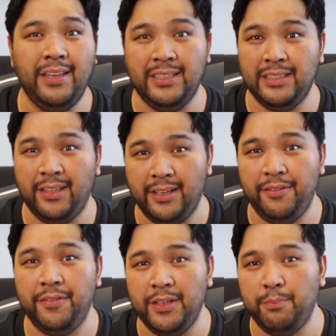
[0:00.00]
Yeezy
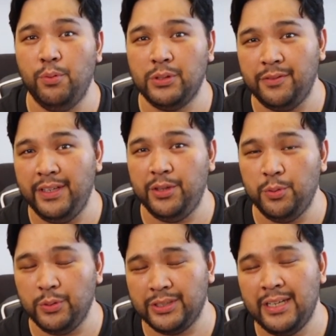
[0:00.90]
350 Boost
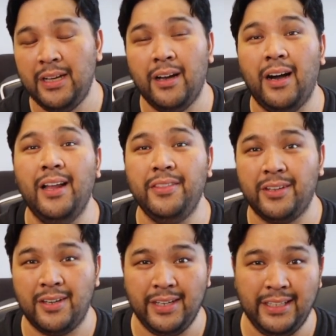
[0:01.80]
V2s
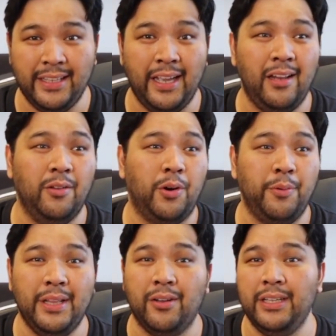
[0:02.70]
under retail
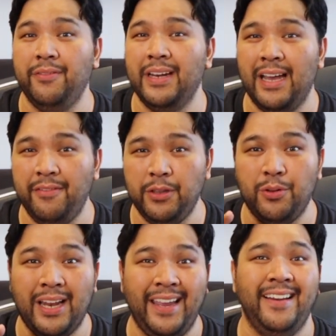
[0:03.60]
or without even having
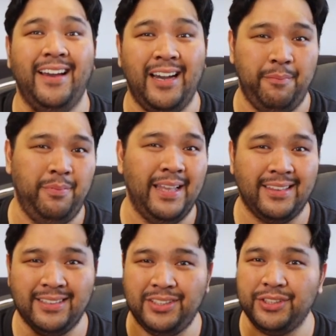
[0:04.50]
to line up.
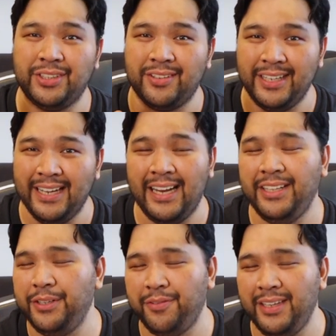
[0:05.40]
That is just a
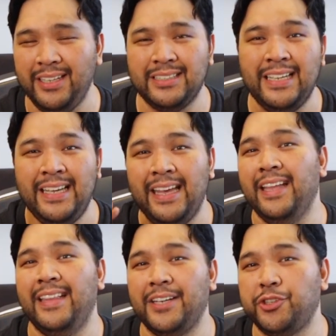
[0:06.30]
reality of things,
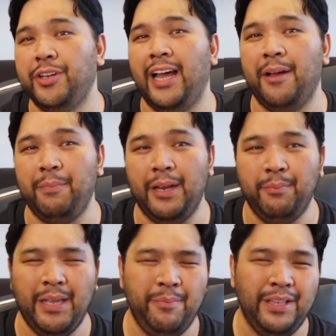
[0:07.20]
and that should
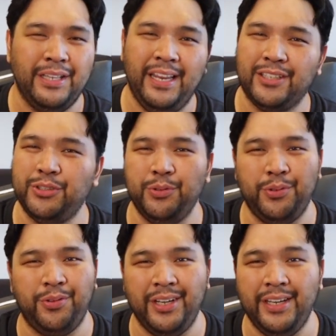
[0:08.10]
happen maybe in the next 2
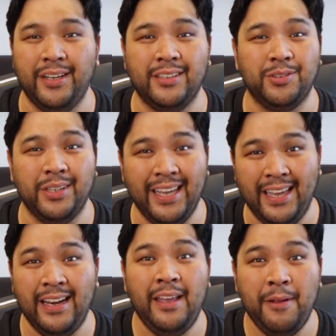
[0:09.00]
to 3 years. So
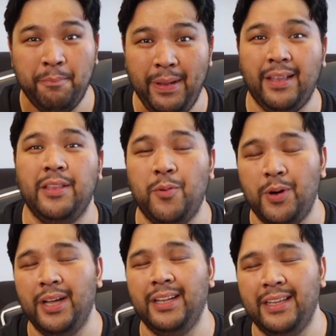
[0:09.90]
again, pick the
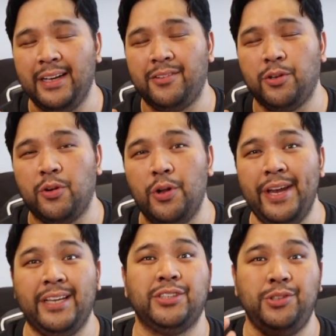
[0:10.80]
one that
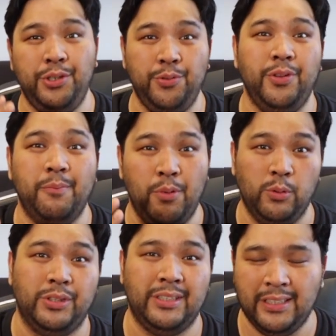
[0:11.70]
connects to you the most.